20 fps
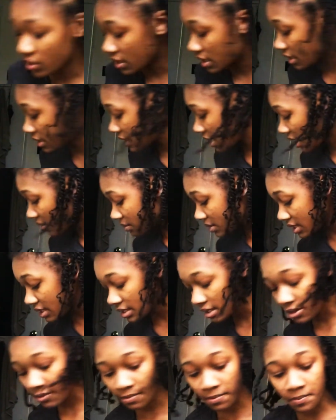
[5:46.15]
during exam
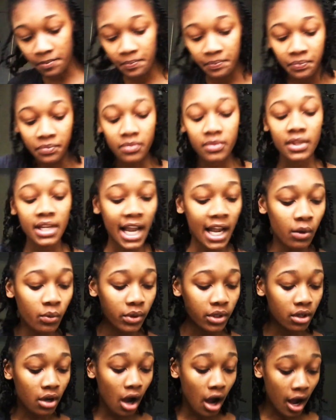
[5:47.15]
season I
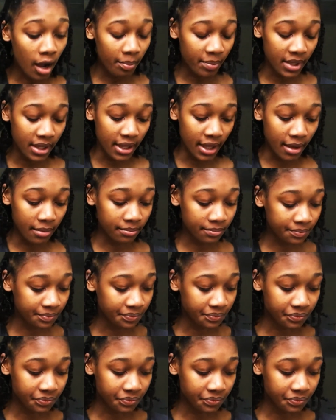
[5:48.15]
would copy them